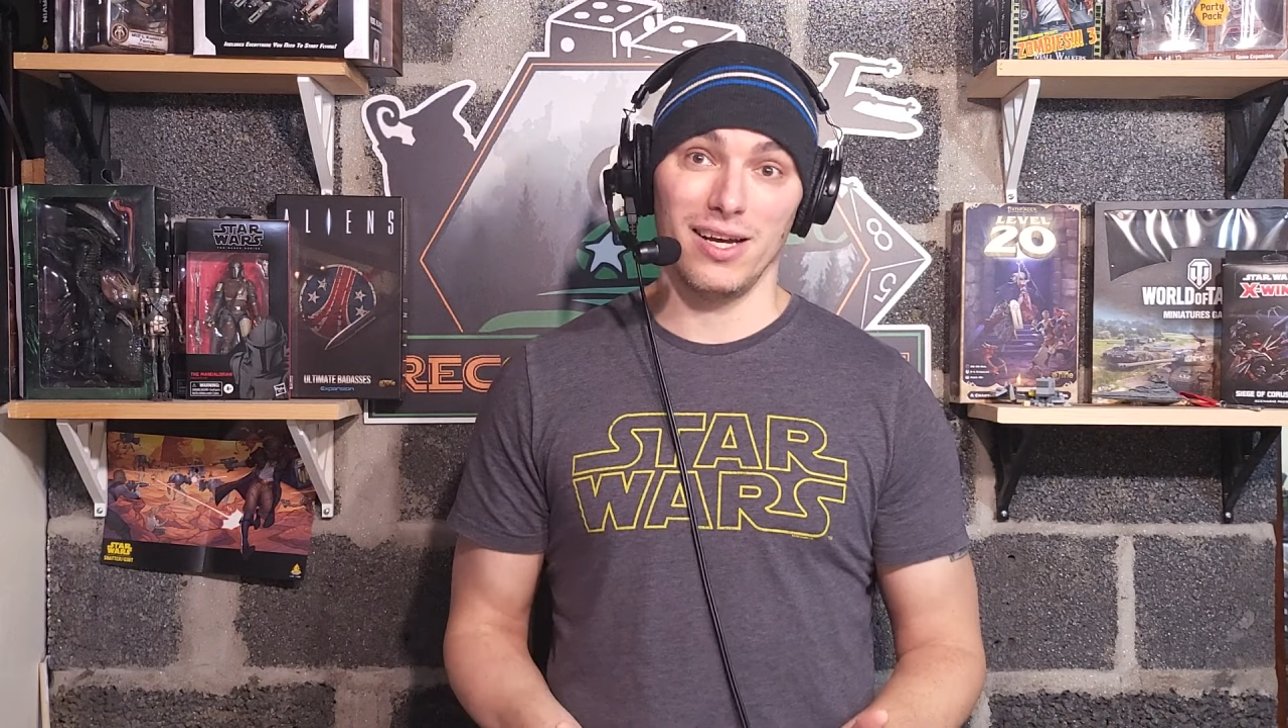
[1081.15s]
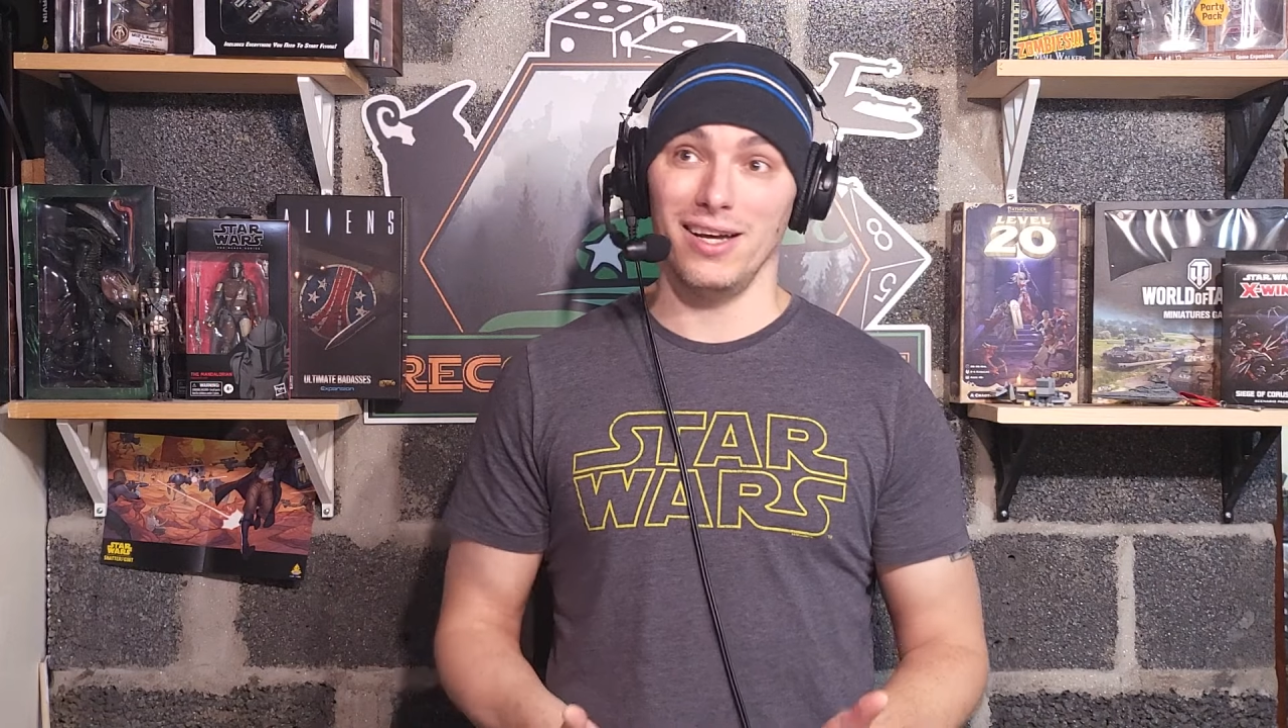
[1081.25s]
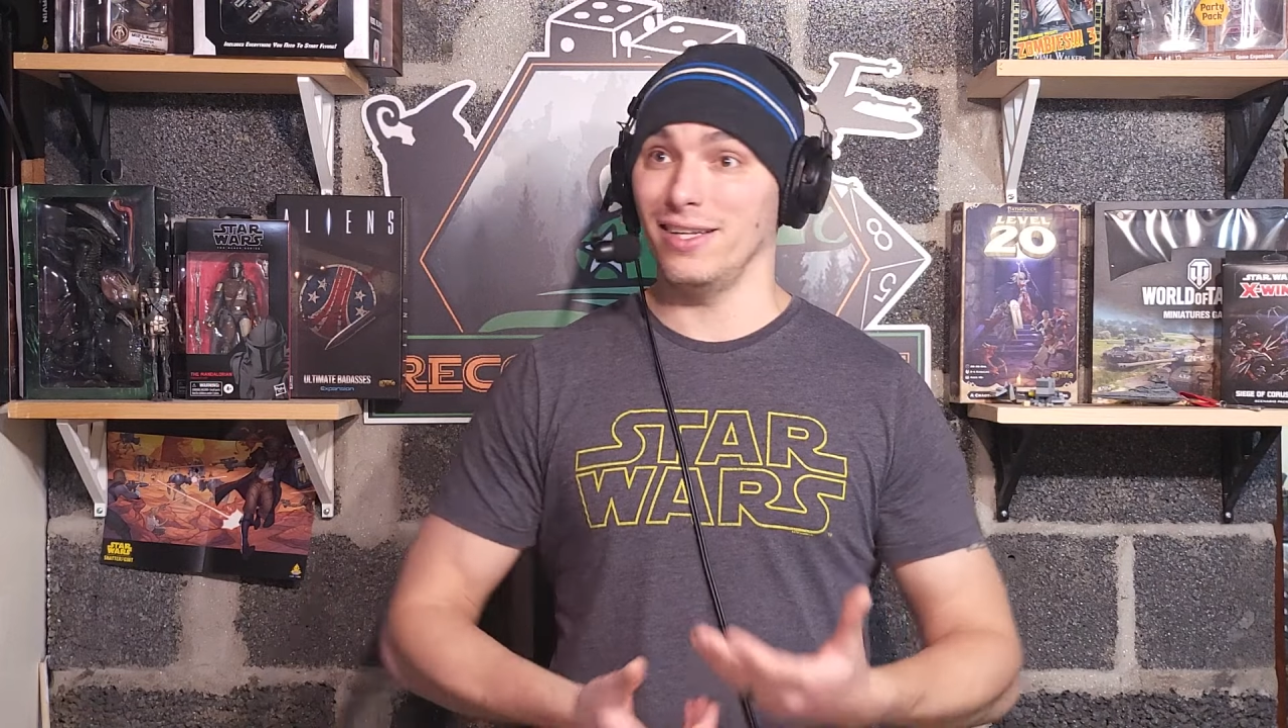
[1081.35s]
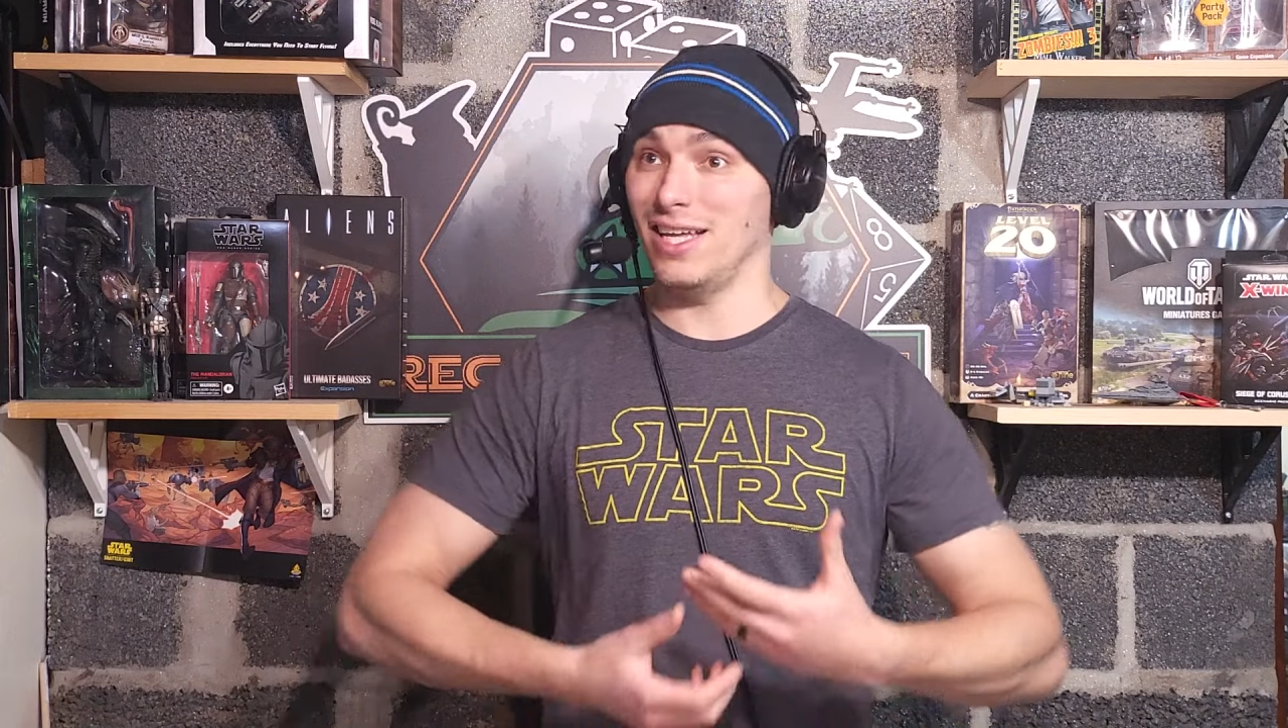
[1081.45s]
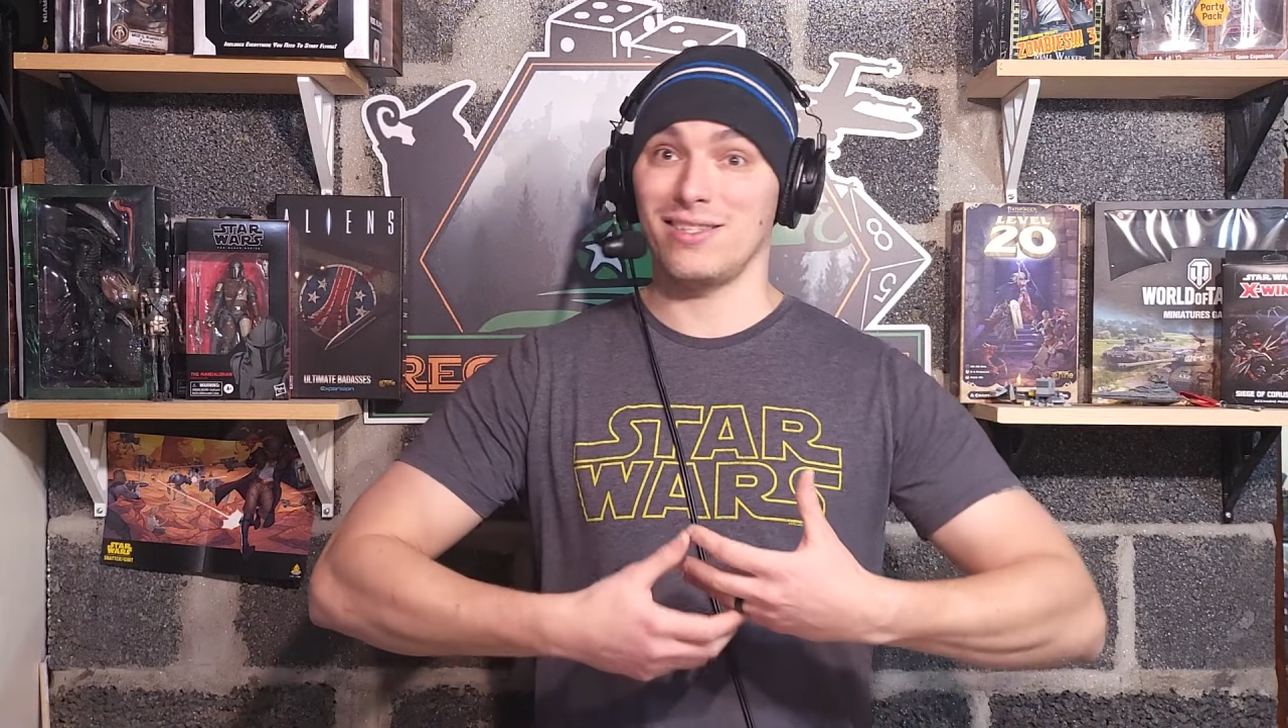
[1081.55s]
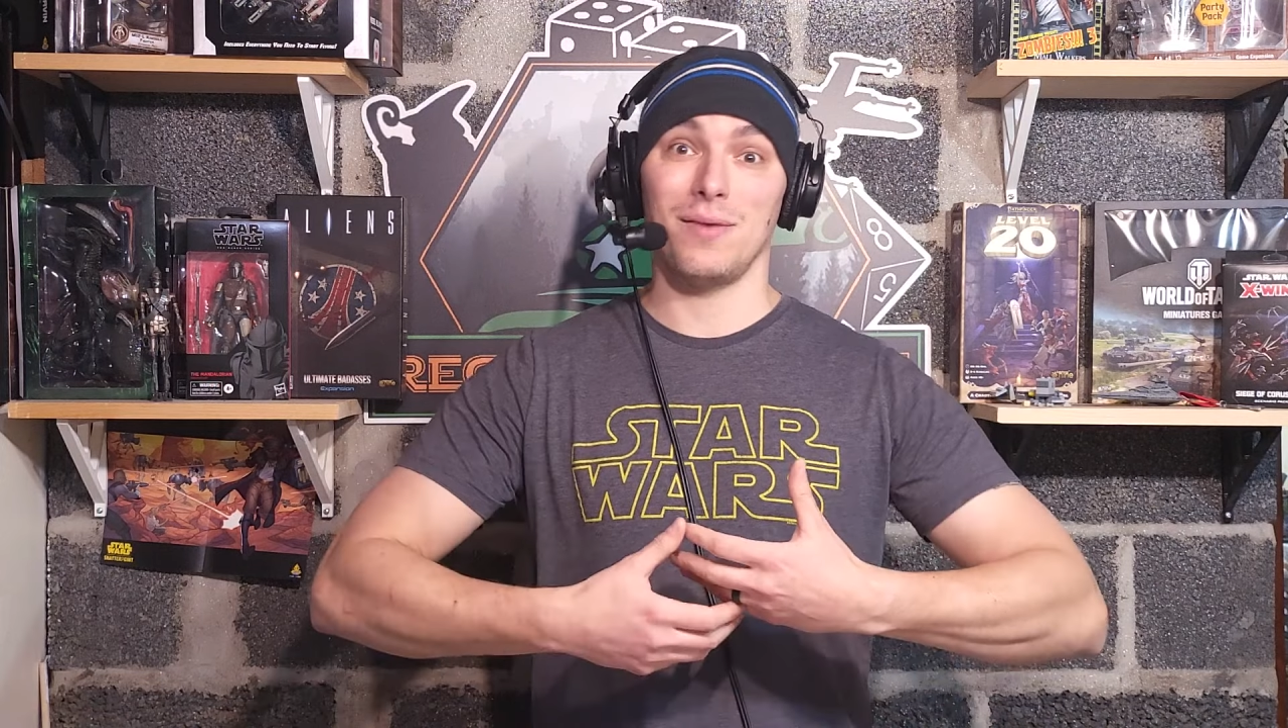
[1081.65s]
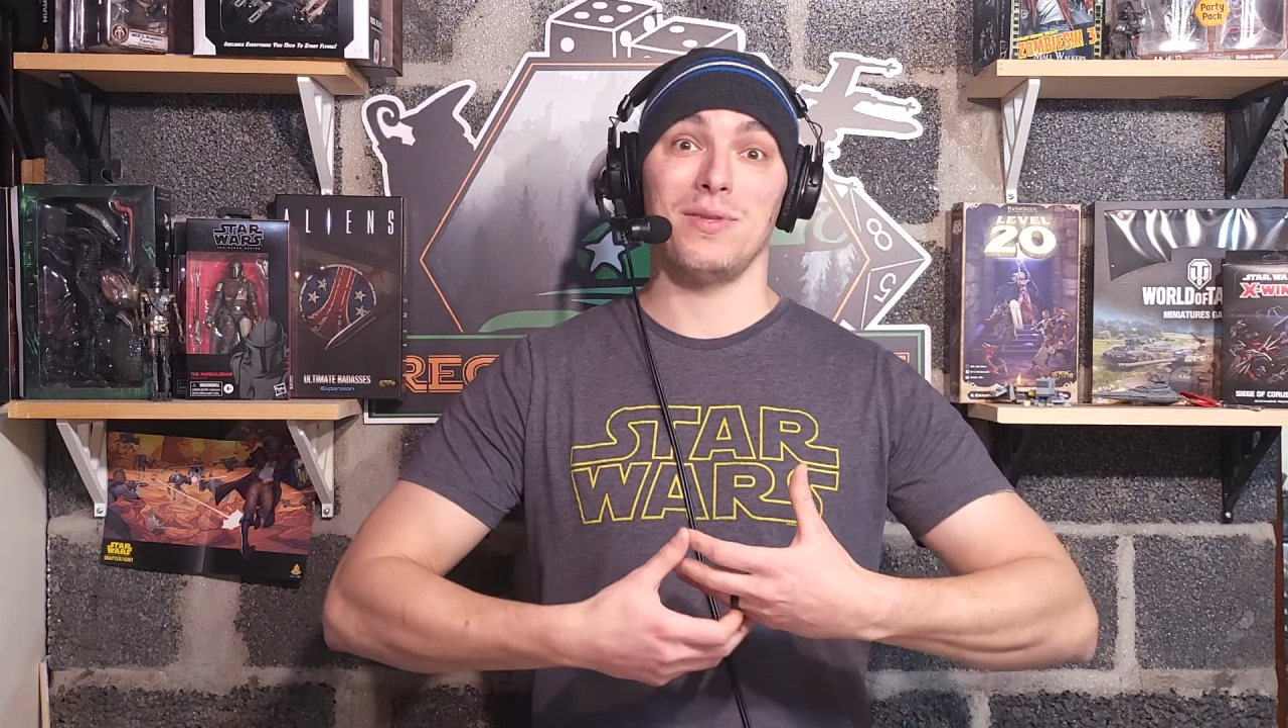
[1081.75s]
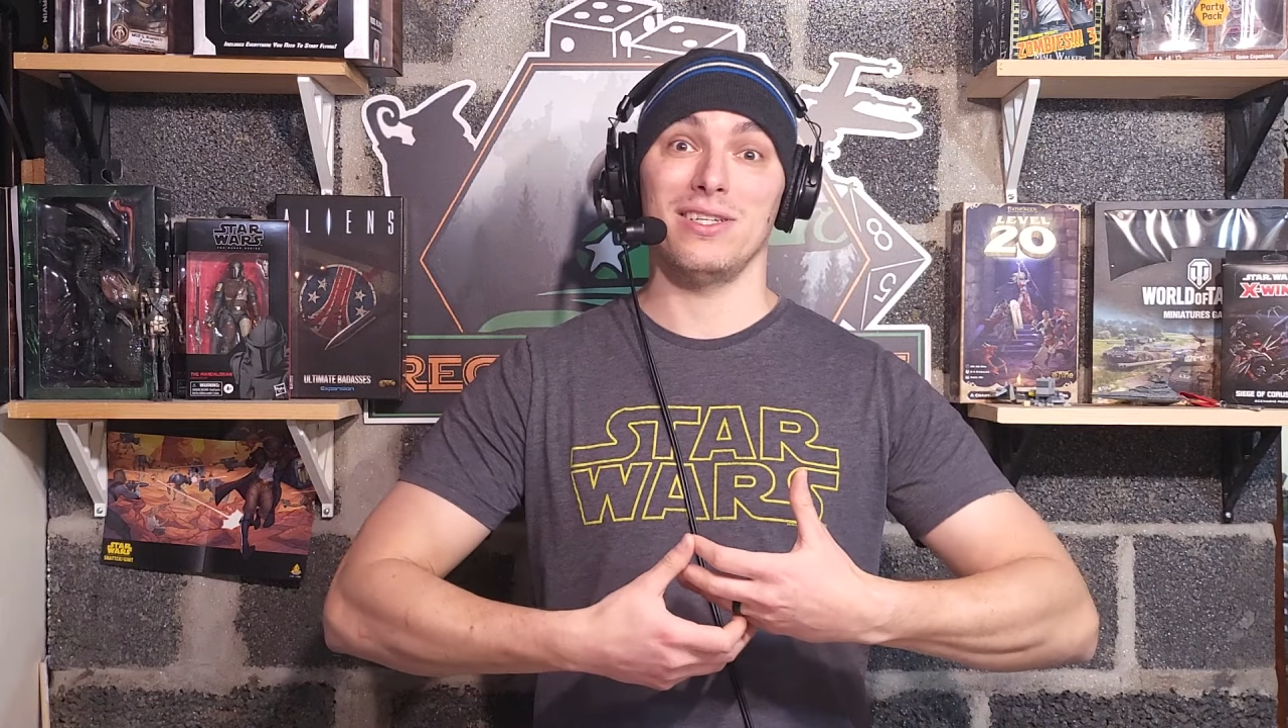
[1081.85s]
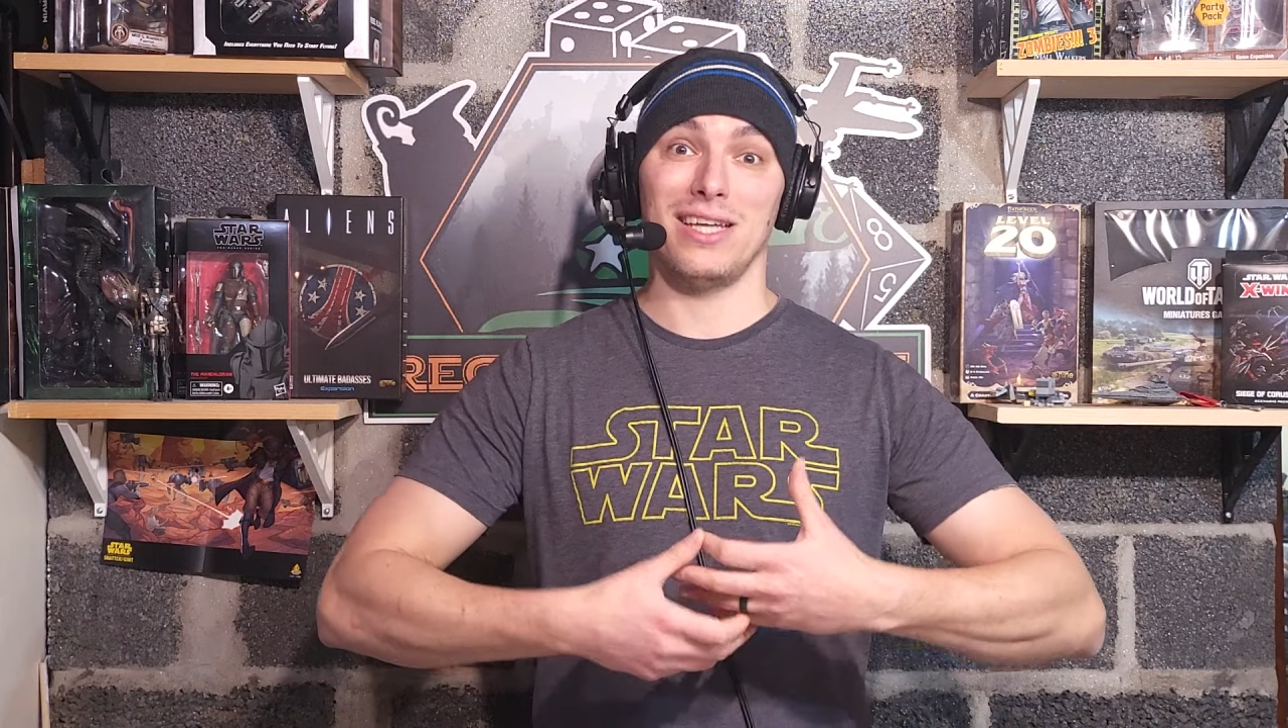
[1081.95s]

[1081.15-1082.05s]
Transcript: unless something